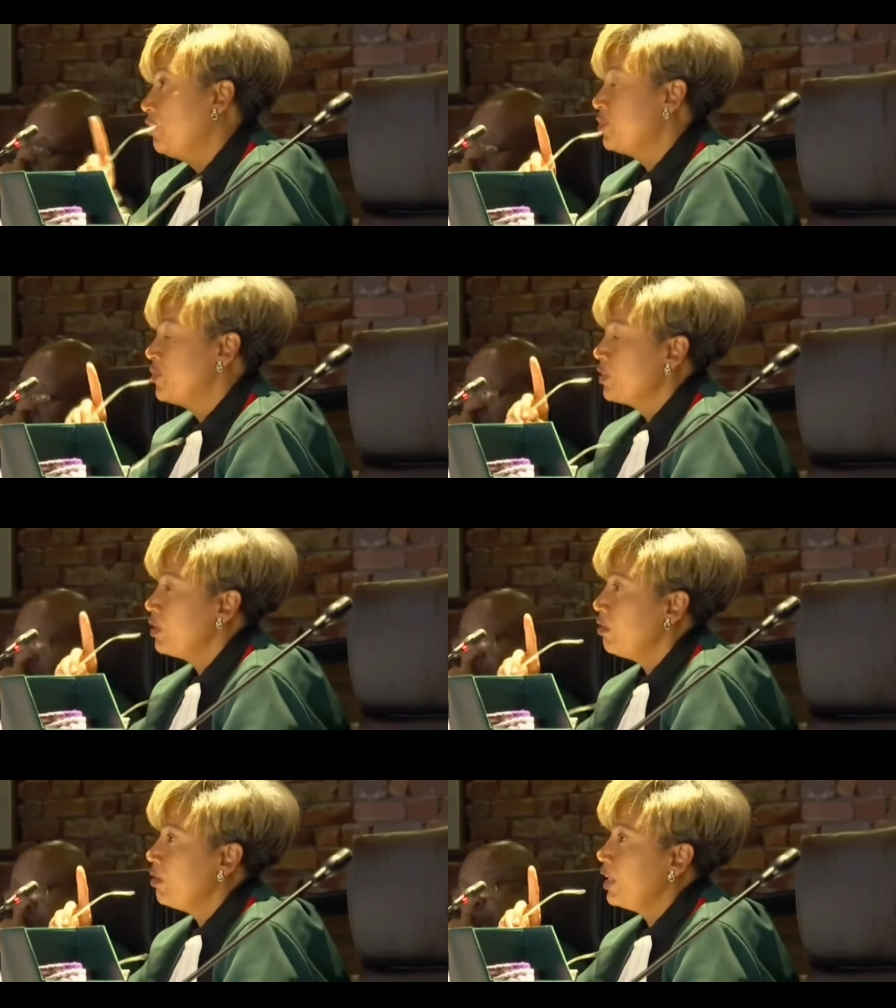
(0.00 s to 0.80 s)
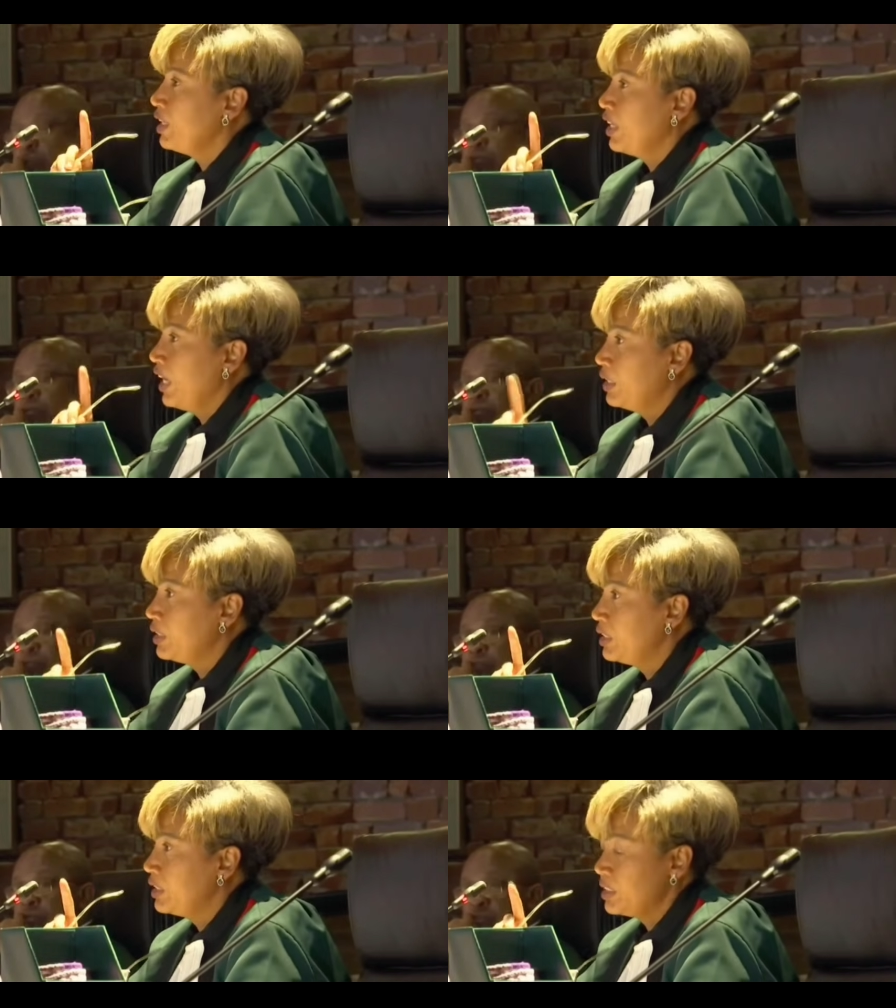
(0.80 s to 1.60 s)
if a
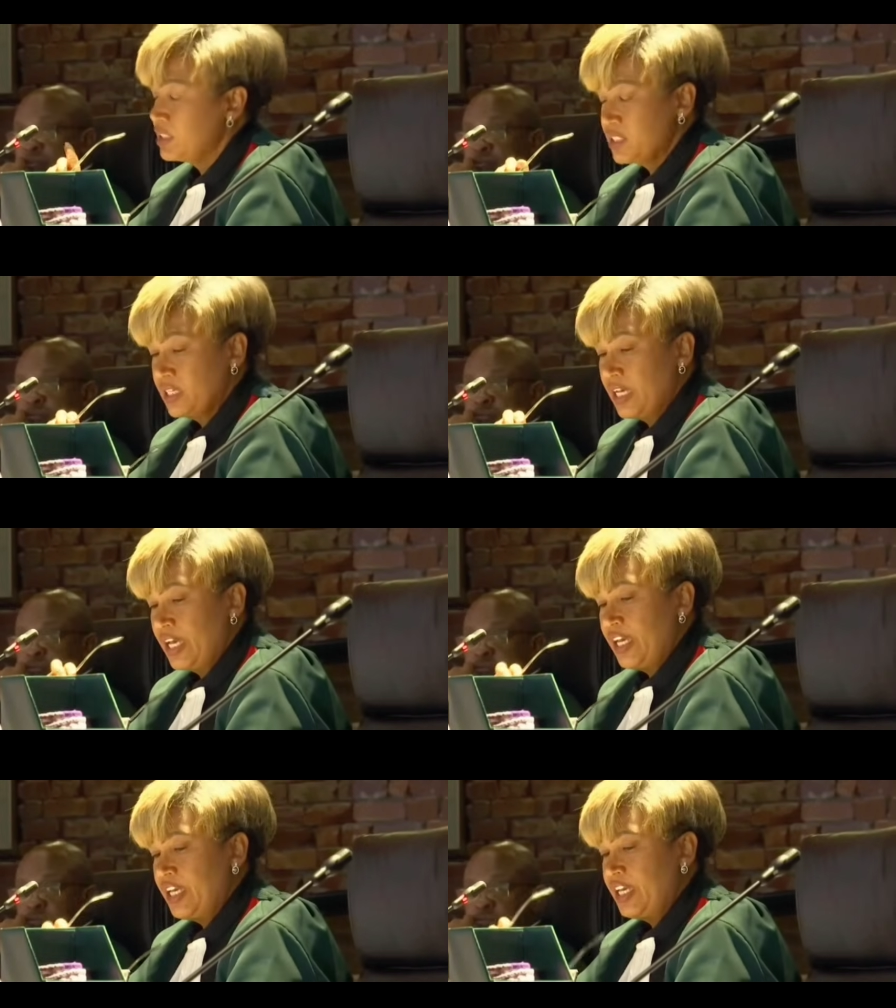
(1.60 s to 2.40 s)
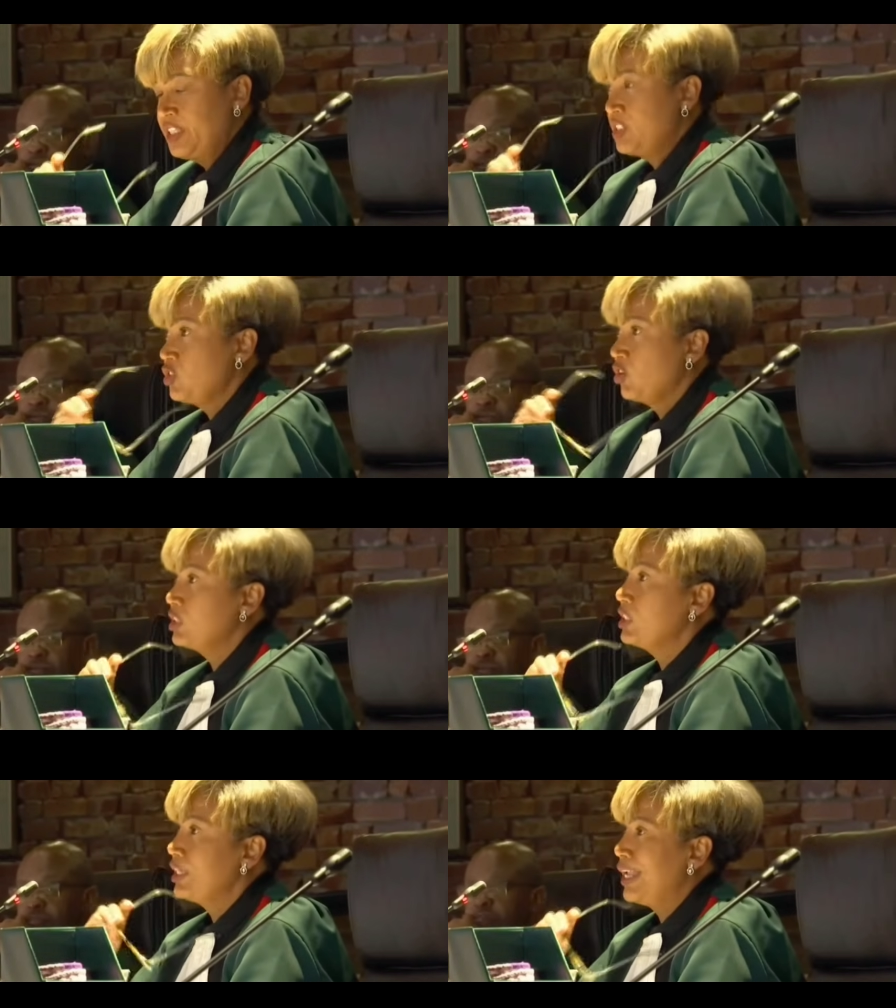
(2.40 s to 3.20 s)
candidate is
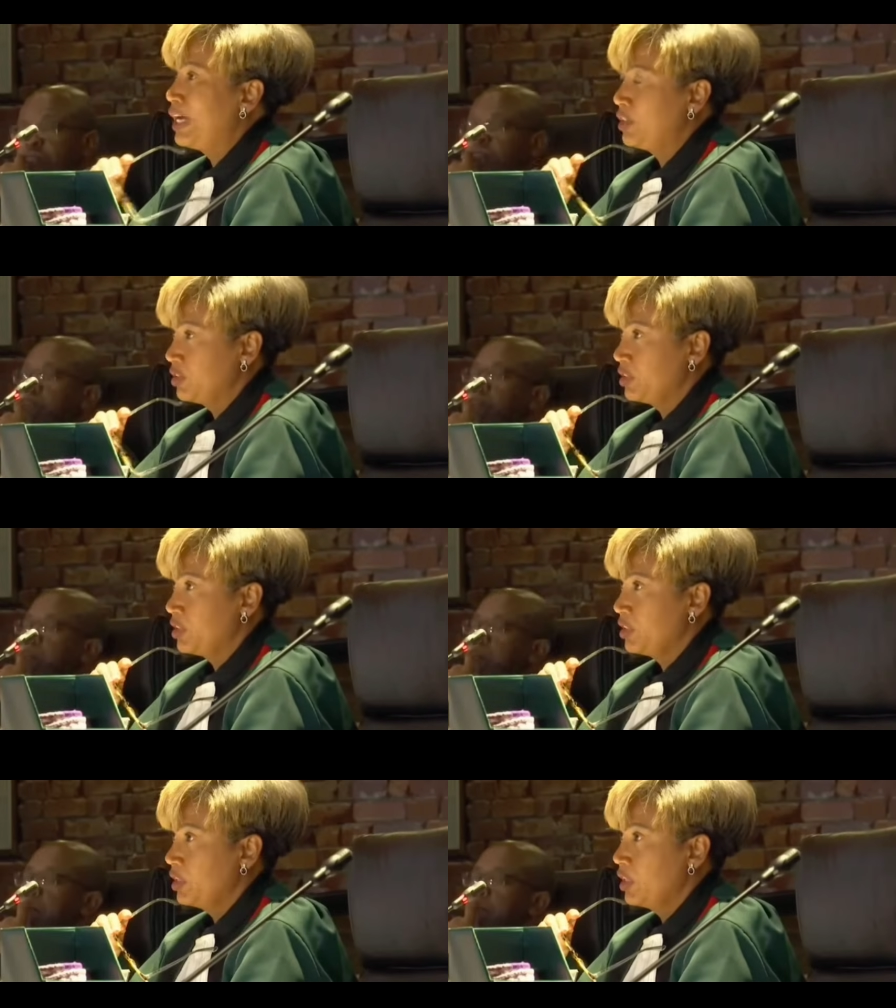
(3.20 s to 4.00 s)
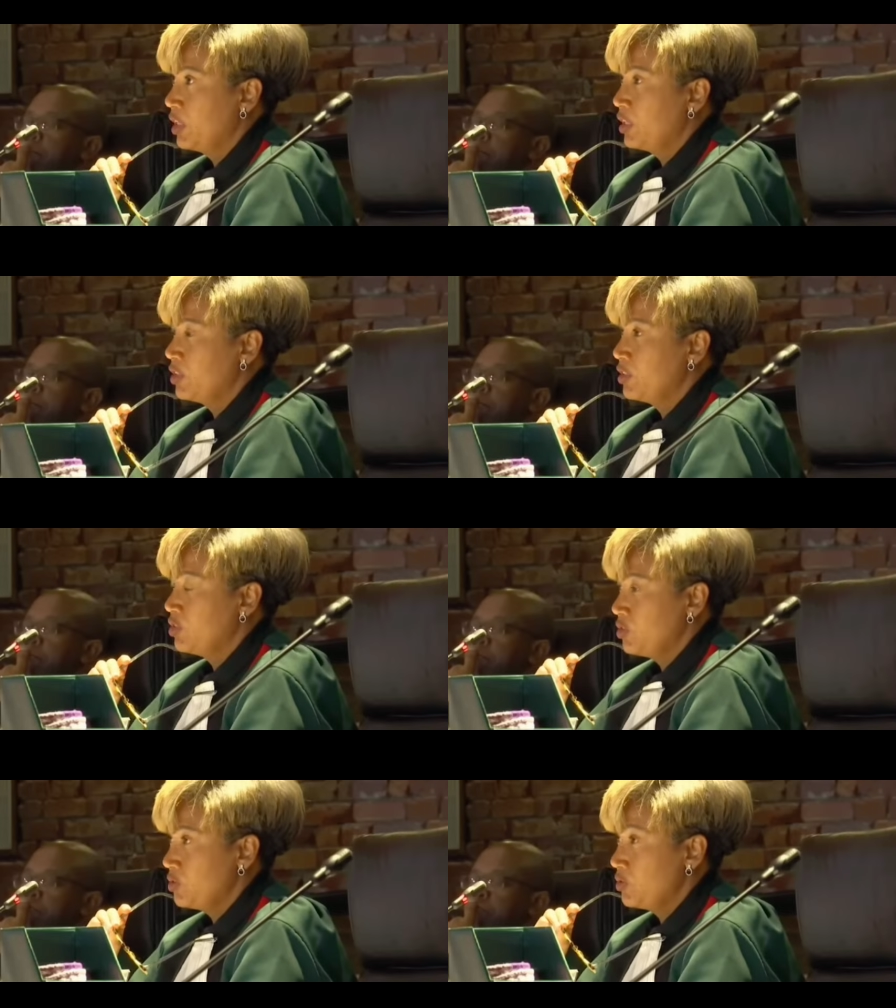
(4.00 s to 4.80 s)
not allowed
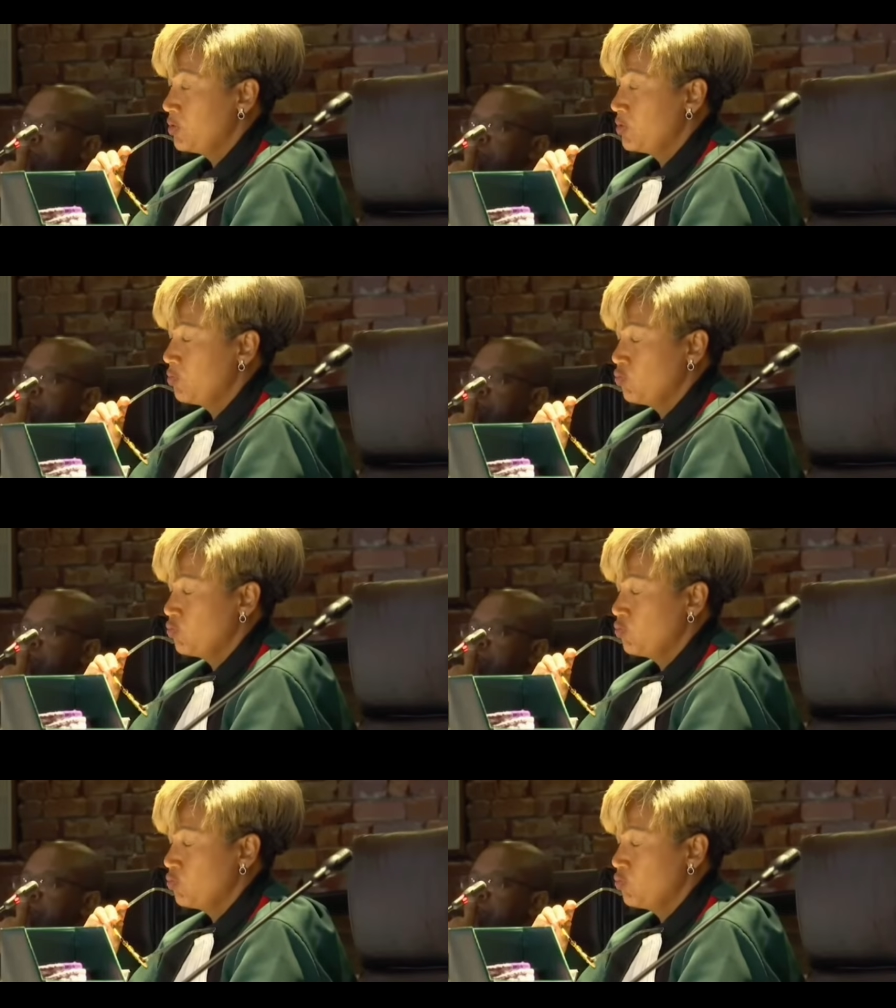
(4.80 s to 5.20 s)
to